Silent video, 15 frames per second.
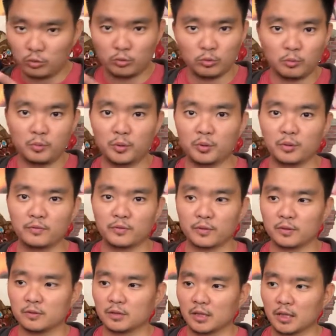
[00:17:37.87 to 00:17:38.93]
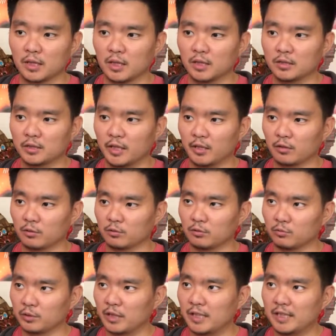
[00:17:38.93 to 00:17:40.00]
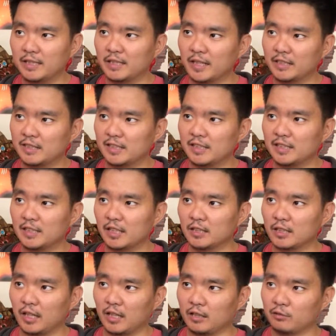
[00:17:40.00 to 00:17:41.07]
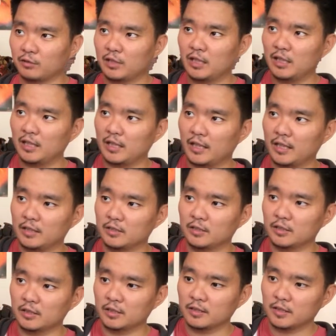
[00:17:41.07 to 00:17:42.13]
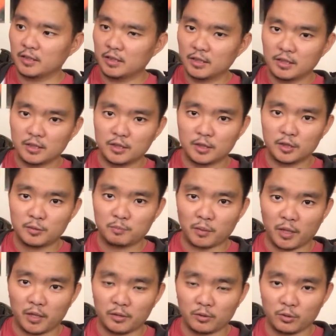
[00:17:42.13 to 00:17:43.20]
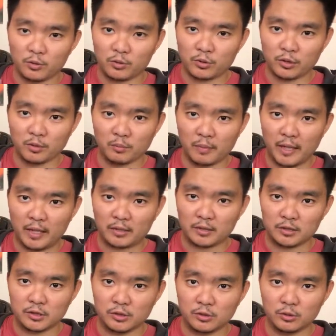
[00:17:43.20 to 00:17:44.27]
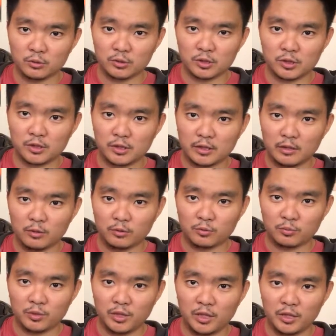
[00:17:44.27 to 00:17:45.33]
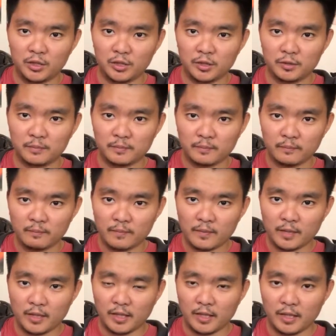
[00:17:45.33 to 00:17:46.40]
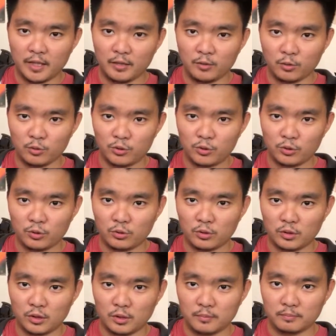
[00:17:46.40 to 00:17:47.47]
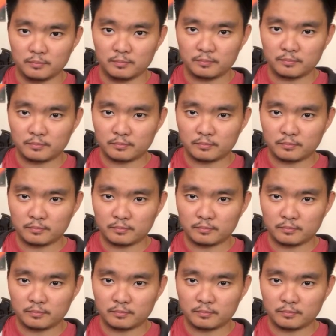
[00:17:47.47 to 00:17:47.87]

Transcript: too beautiful. They are really nicely done. I really like this part, also the back, as you notice, it looks really good. And also,